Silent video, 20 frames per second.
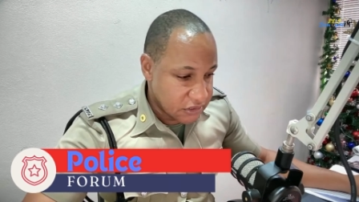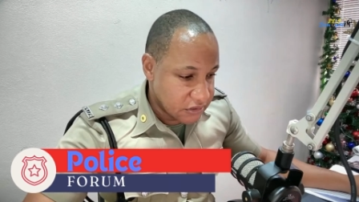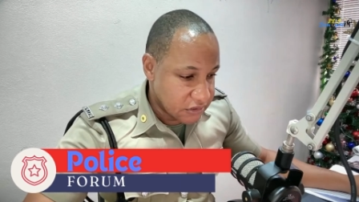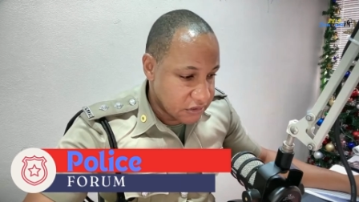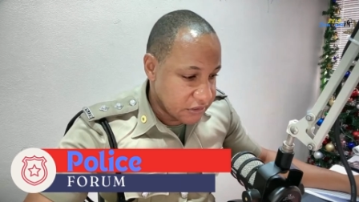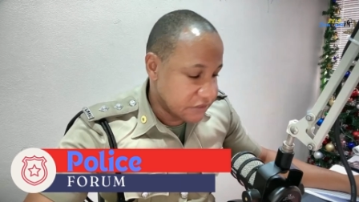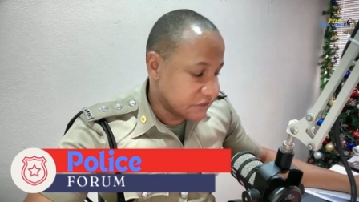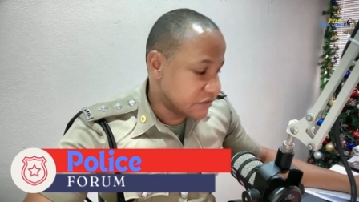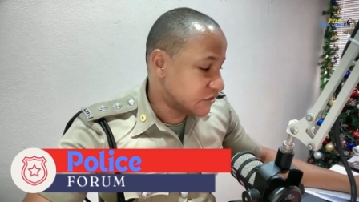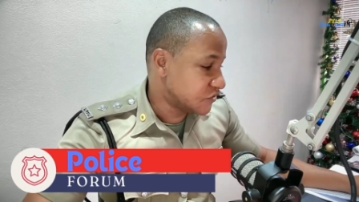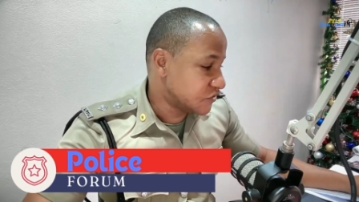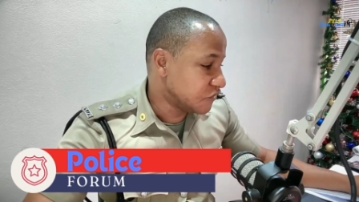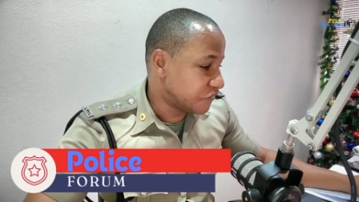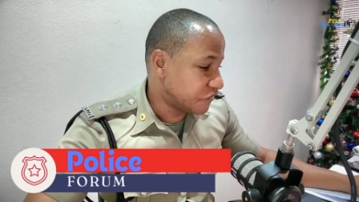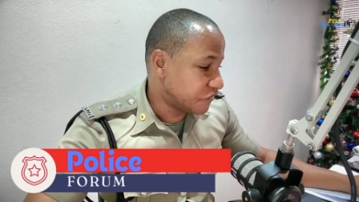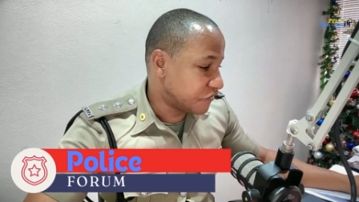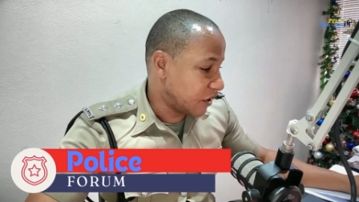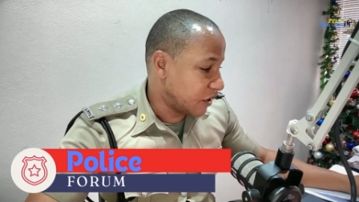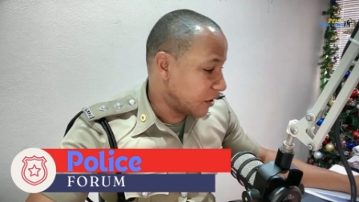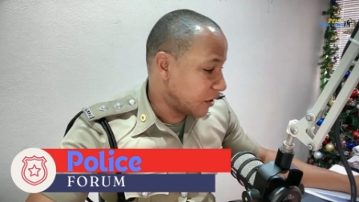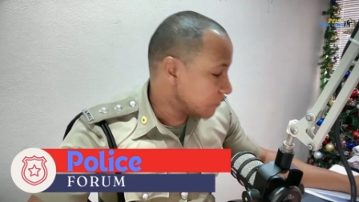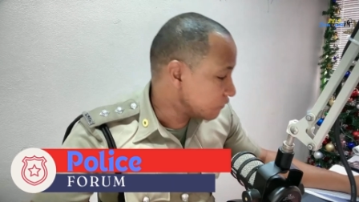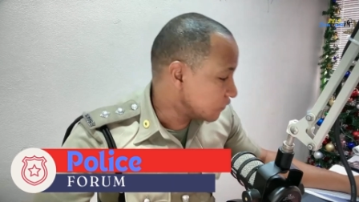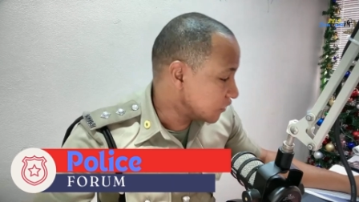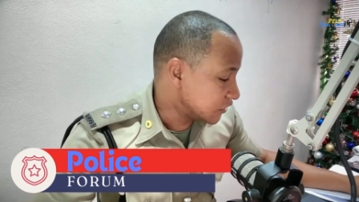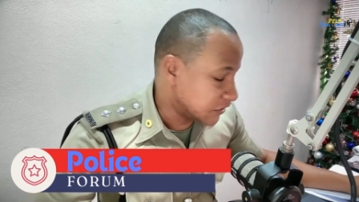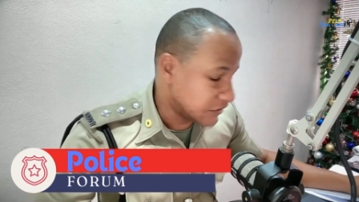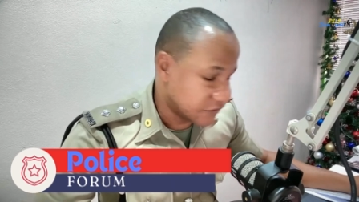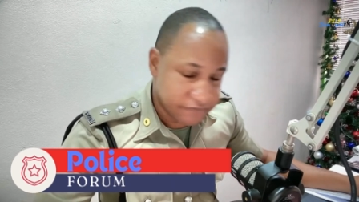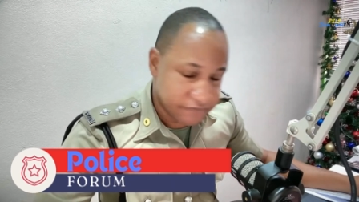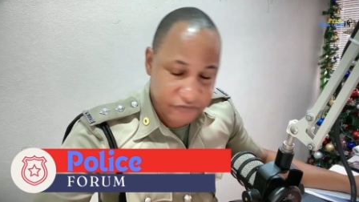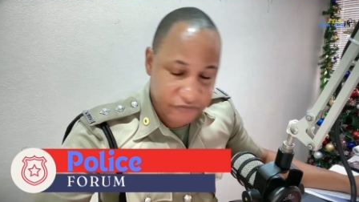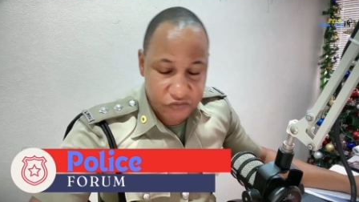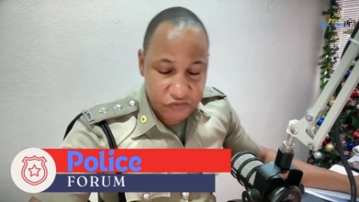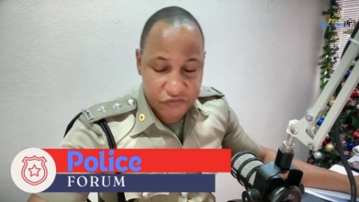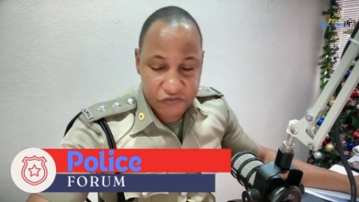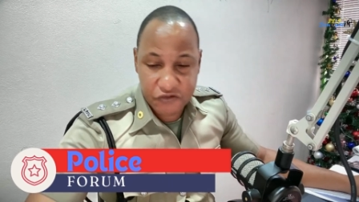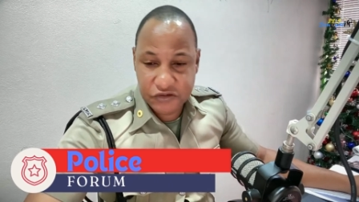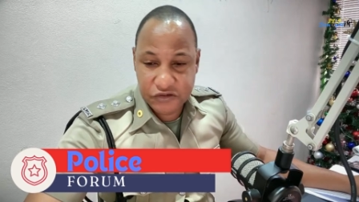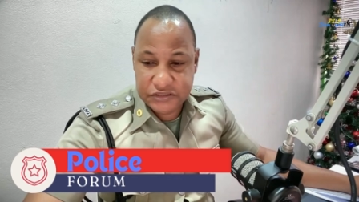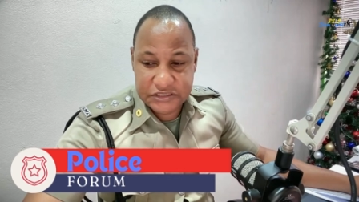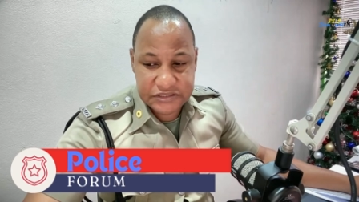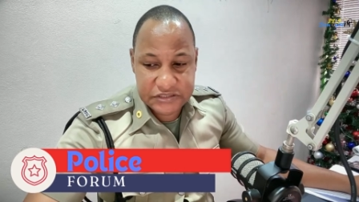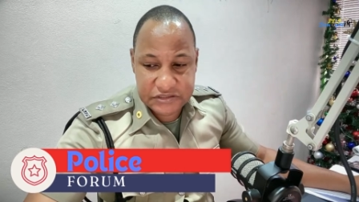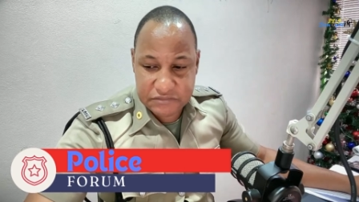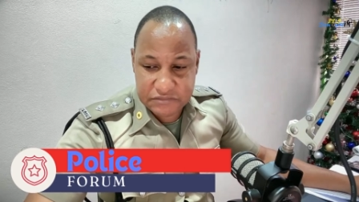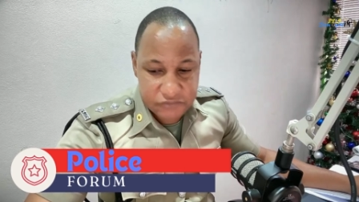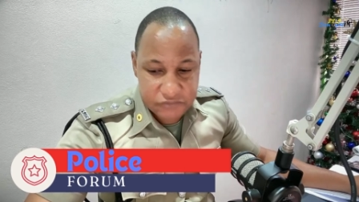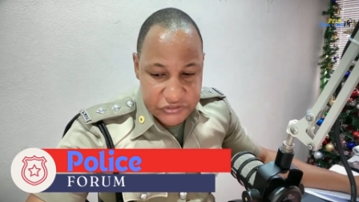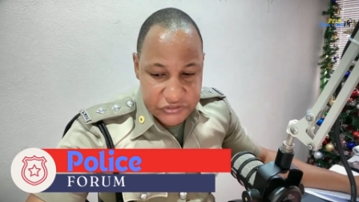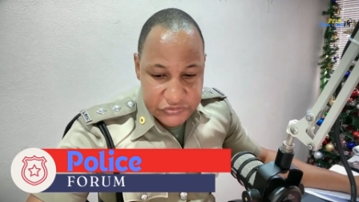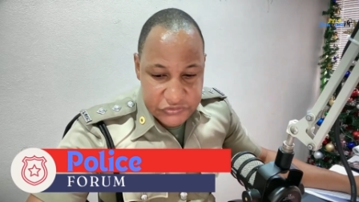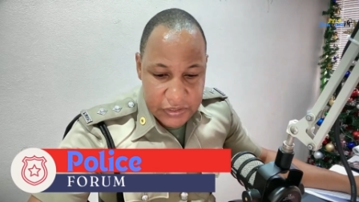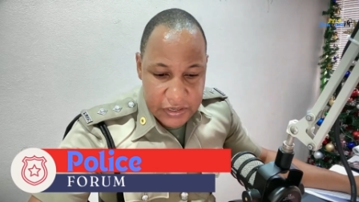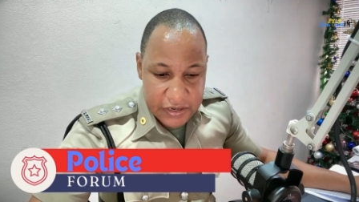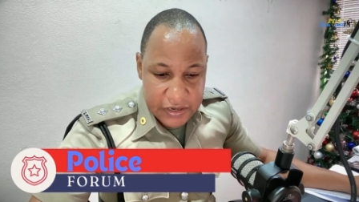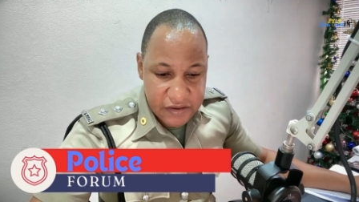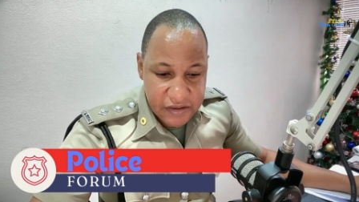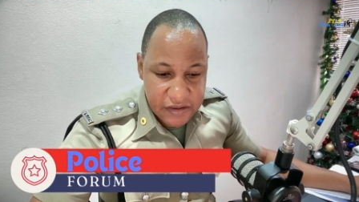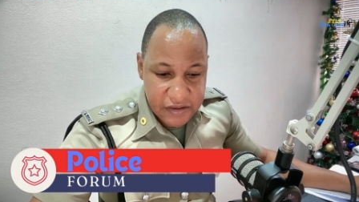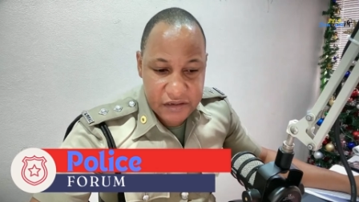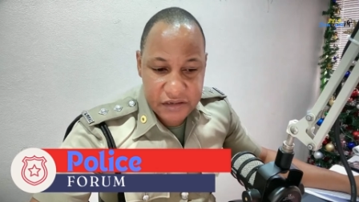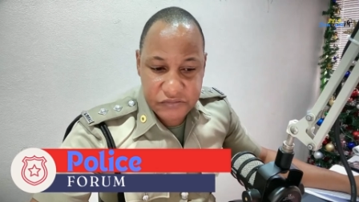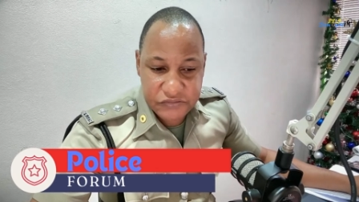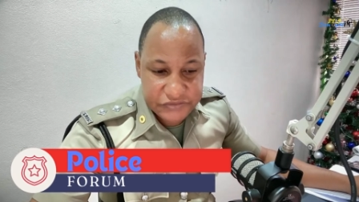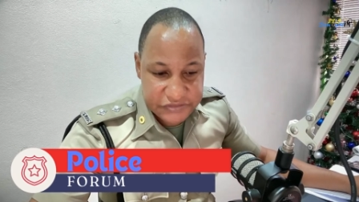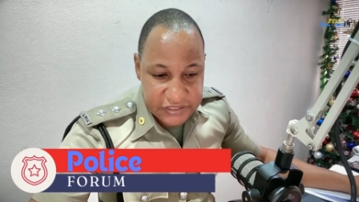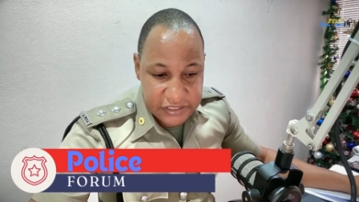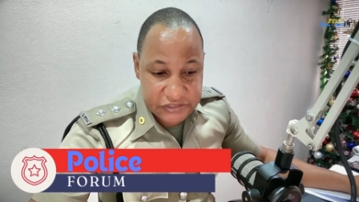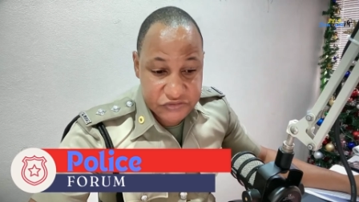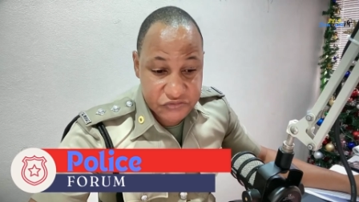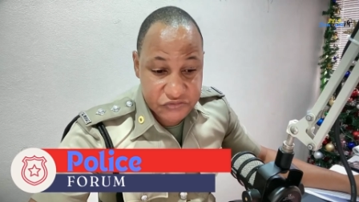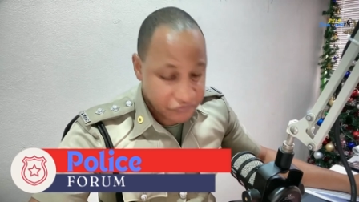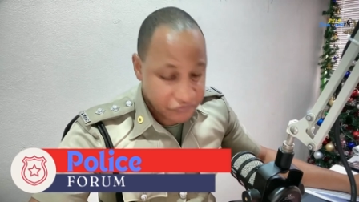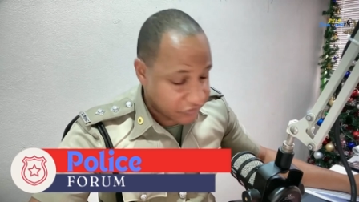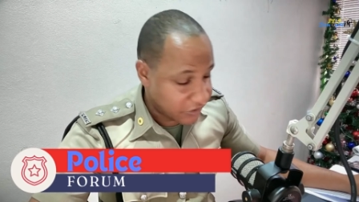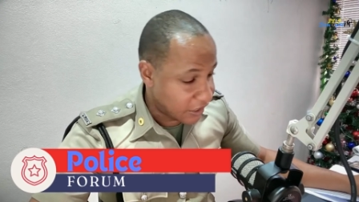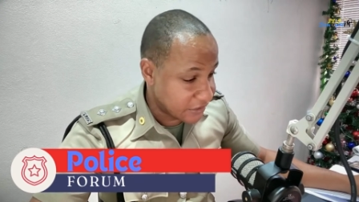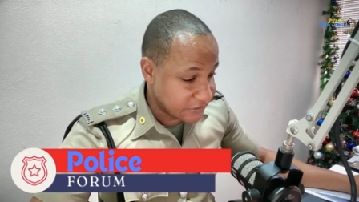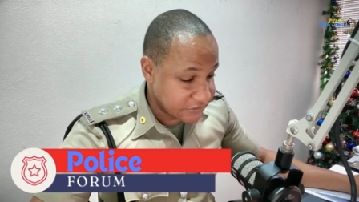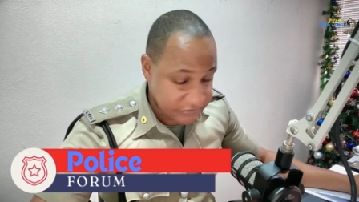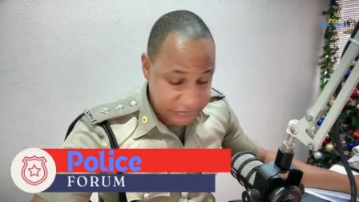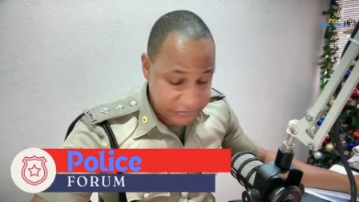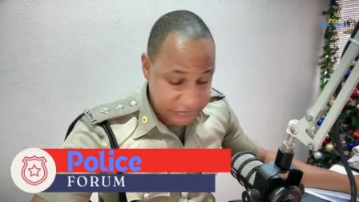Is Soufriere? Is it Vieux-Fort? Is it, and then they would see that Soufriere has a